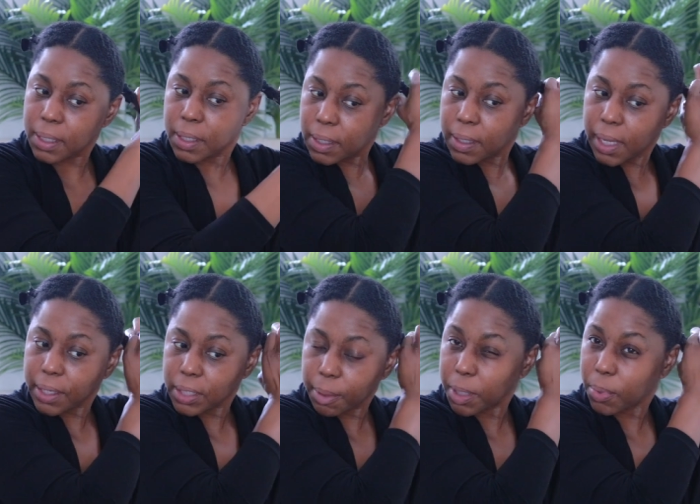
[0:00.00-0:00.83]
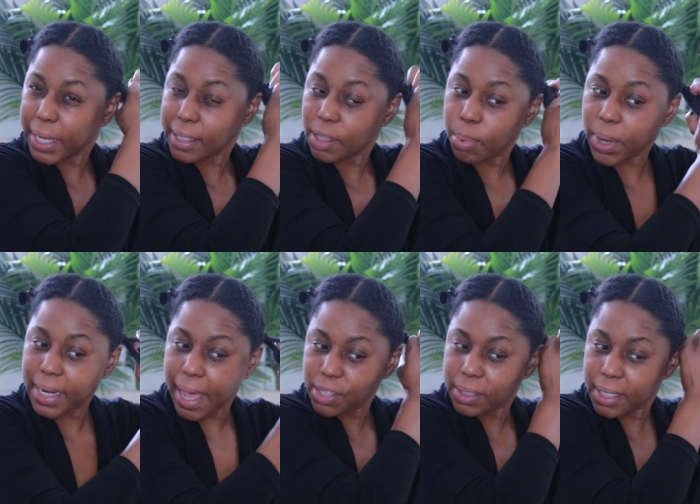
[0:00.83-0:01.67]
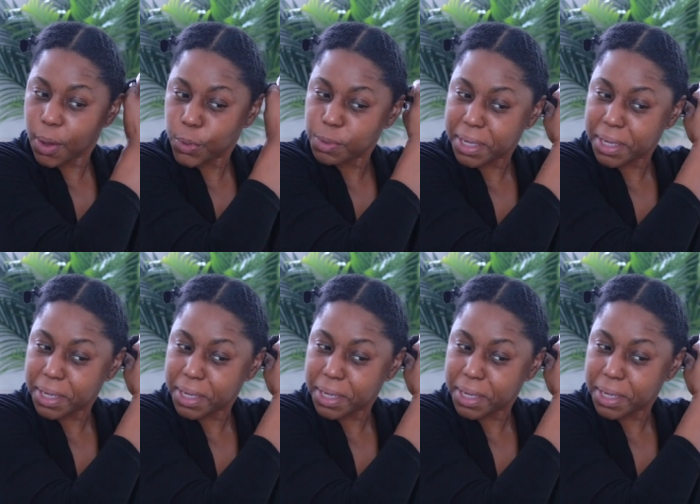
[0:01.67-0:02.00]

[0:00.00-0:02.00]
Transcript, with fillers: And I'm just gonna twist this.